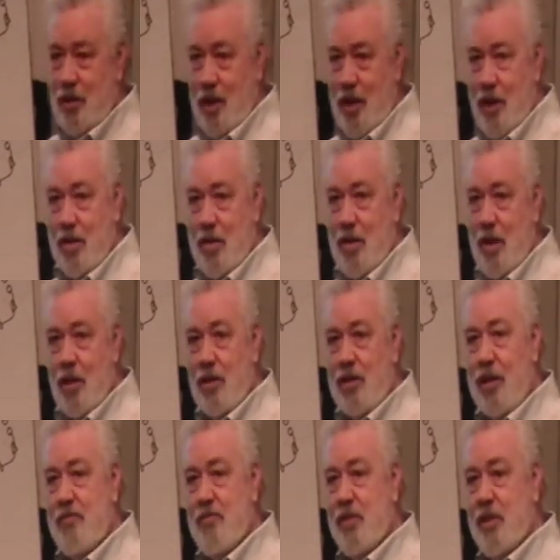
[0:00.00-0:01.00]
and
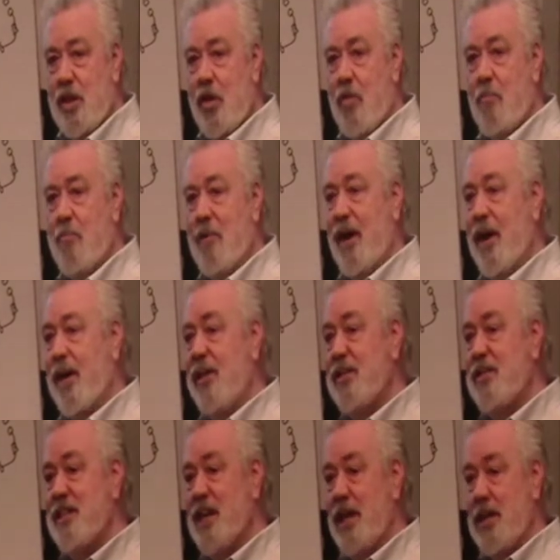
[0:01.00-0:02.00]
leave it there by
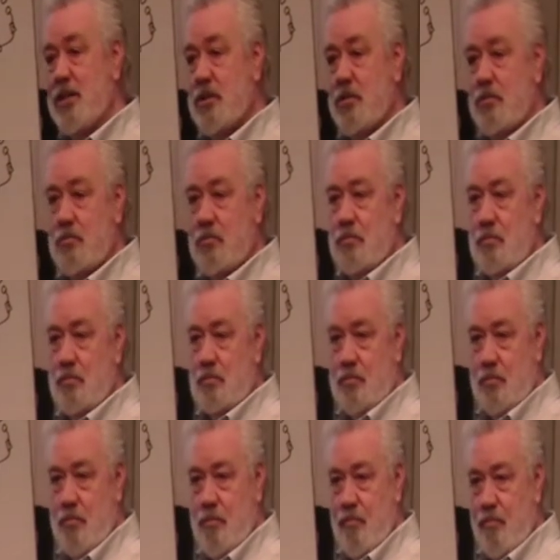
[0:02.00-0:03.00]
date.
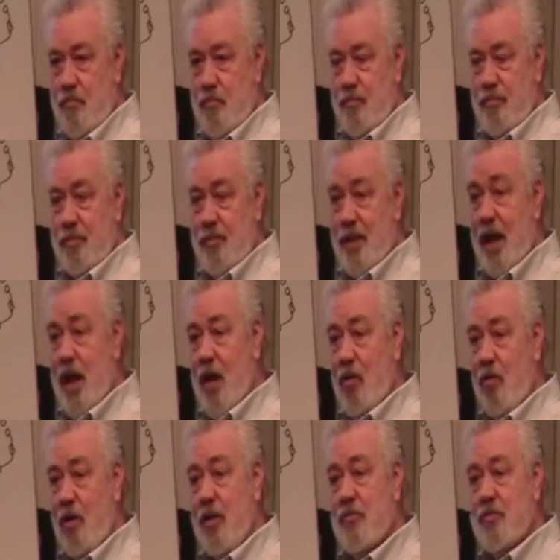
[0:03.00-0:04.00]

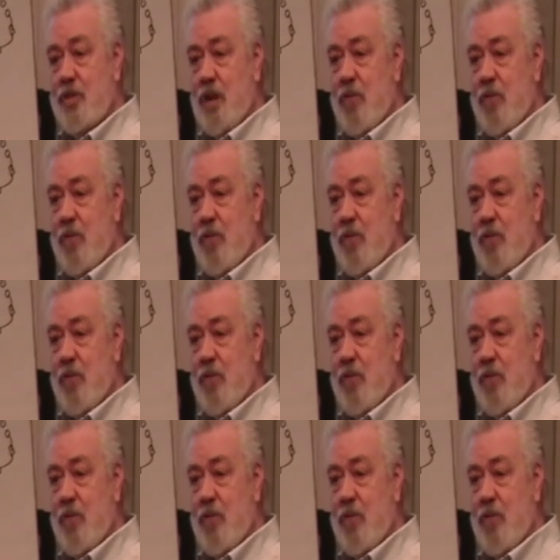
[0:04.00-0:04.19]
Now, if